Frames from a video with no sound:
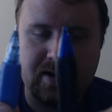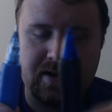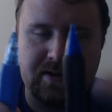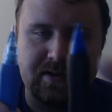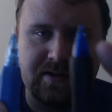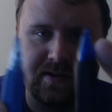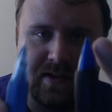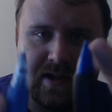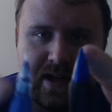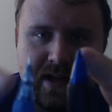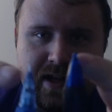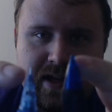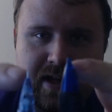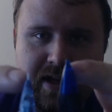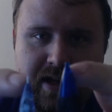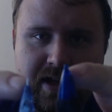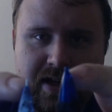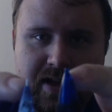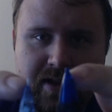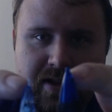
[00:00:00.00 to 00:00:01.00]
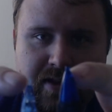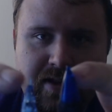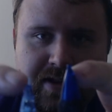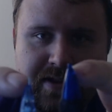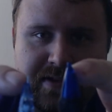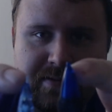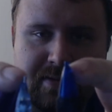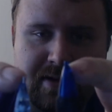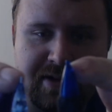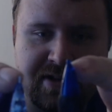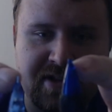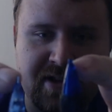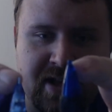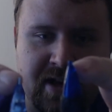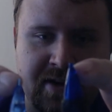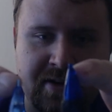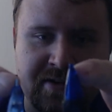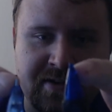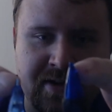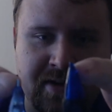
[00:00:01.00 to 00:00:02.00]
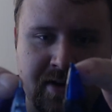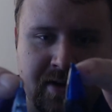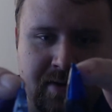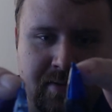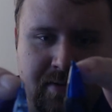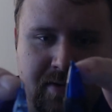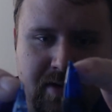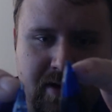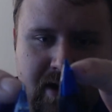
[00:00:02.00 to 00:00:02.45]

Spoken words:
see, this is much thinner, so you can